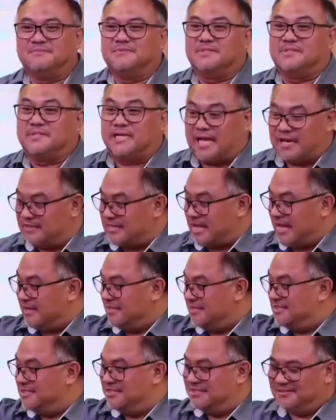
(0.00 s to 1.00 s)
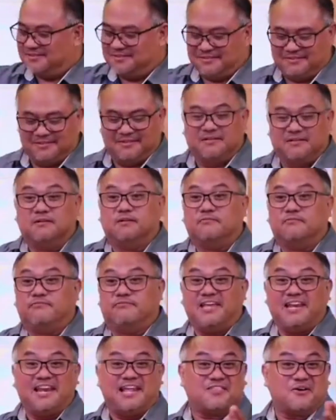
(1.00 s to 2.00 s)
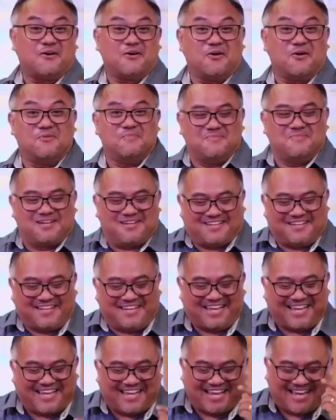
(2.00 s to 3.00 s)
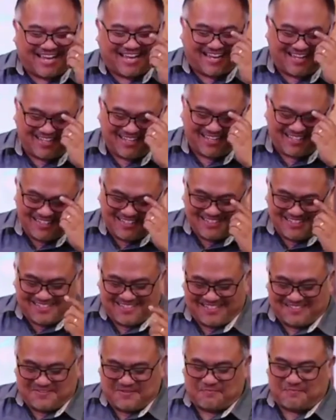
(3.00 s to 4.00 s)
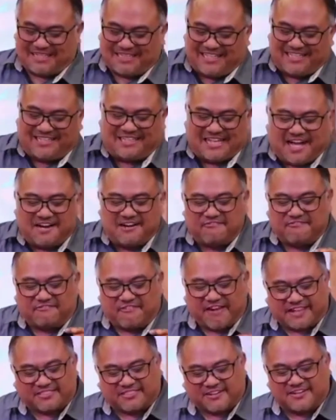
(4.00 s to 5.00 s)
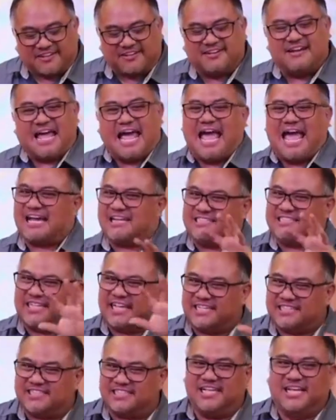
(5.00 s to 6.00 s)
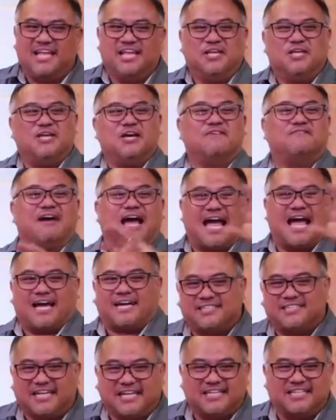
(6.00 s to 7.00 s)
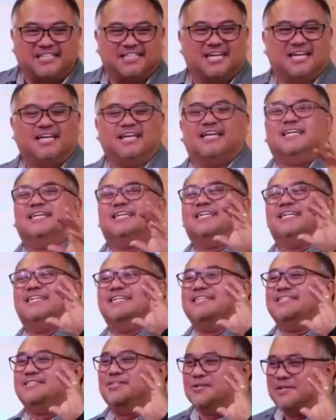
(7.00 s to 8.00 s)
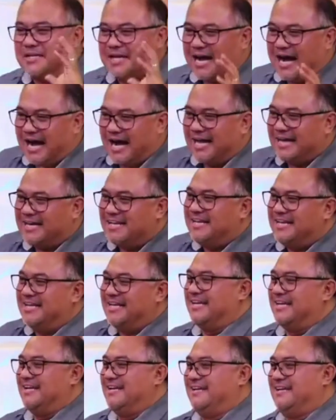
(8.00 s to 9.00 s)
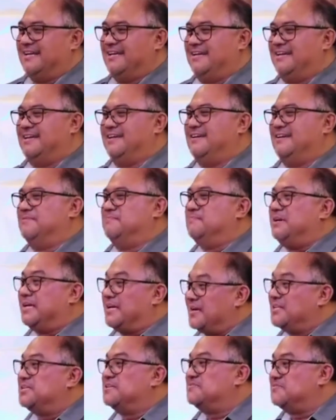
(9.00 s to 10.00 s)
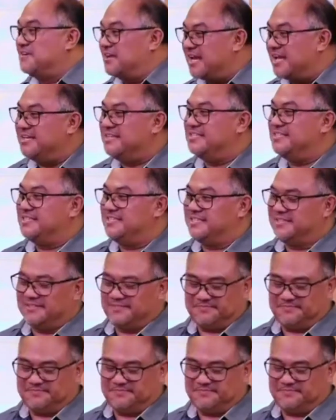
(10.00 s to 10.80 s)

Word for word: Sanitize feel at home. yeah. But it's unfettered access. You have access to God because of grace.